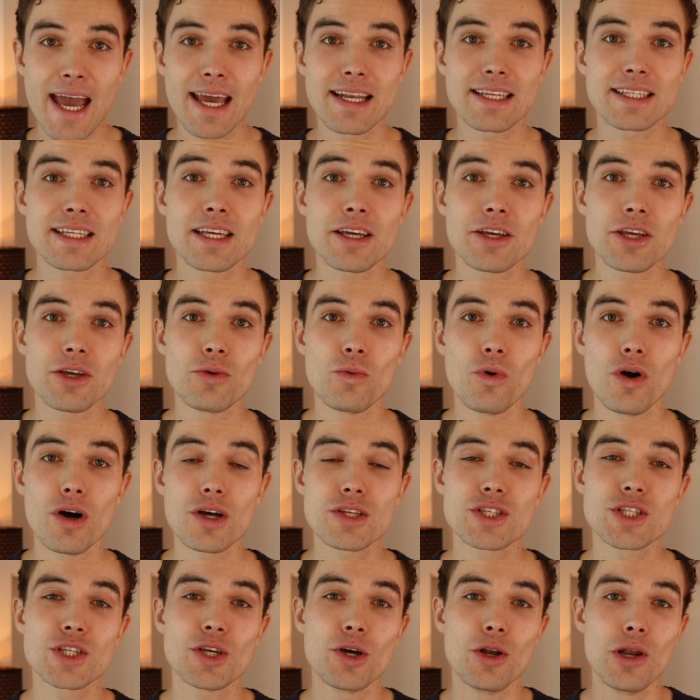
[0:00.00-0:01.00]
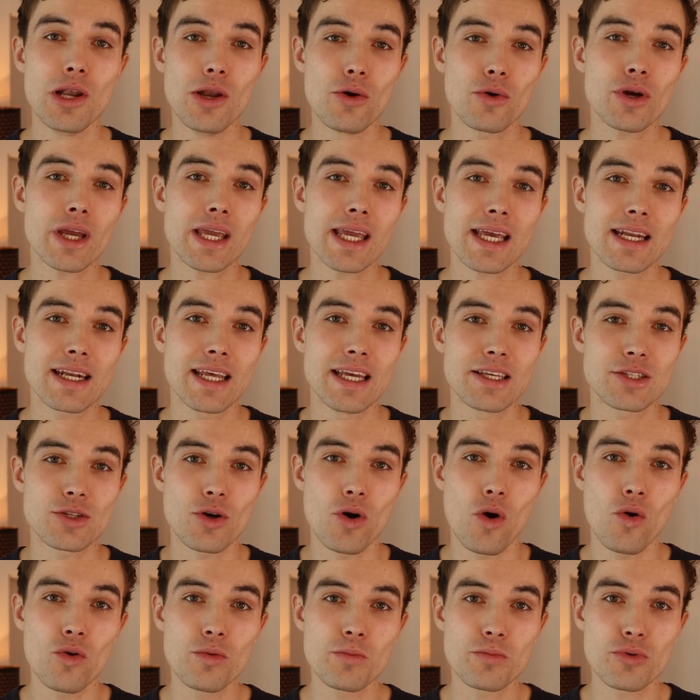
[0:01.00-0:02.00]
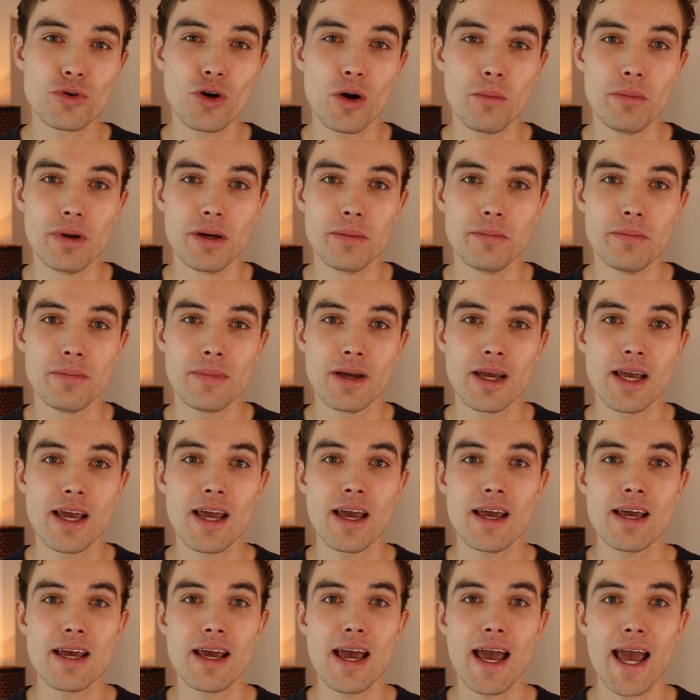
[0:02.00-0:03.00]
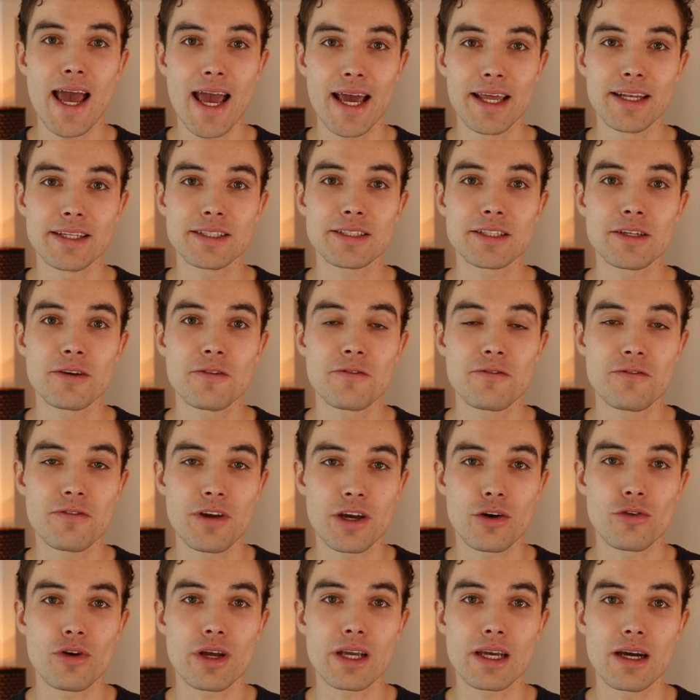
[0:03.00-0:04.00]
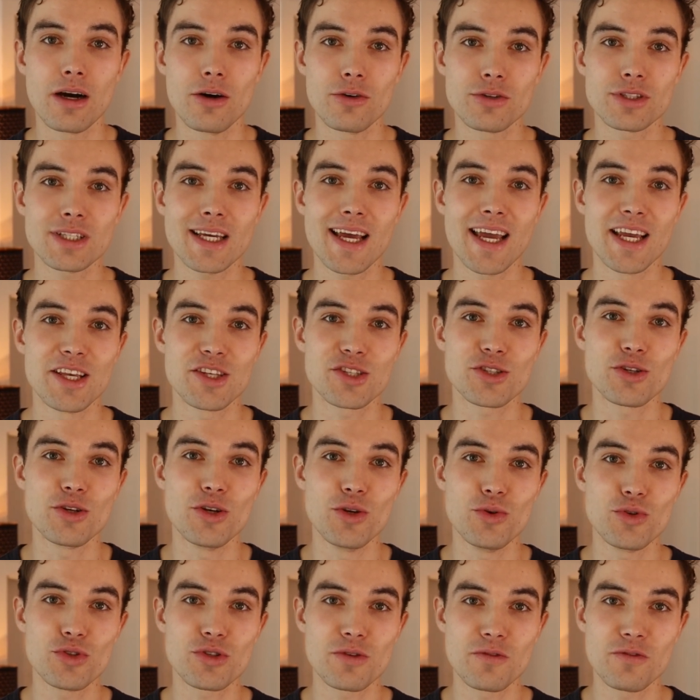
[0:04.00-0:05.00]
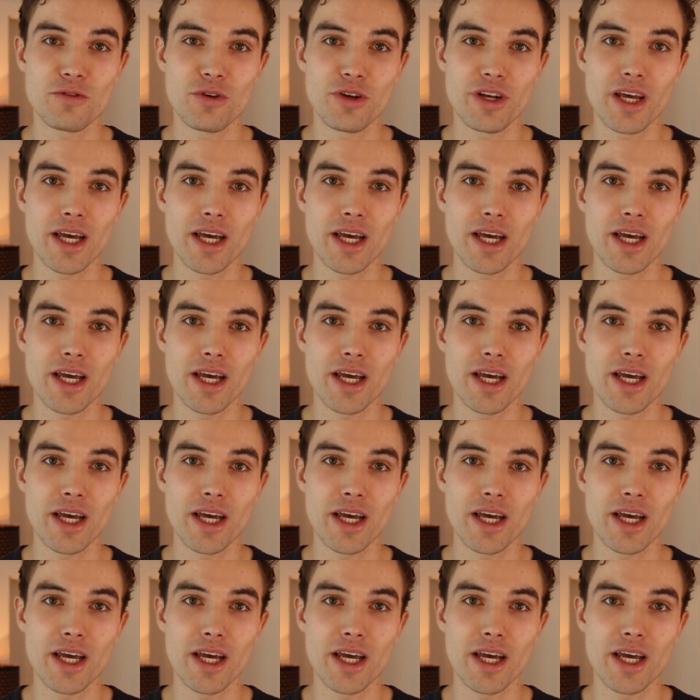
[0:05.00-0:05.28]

And here he was looking at his own problem and figuring out a solution for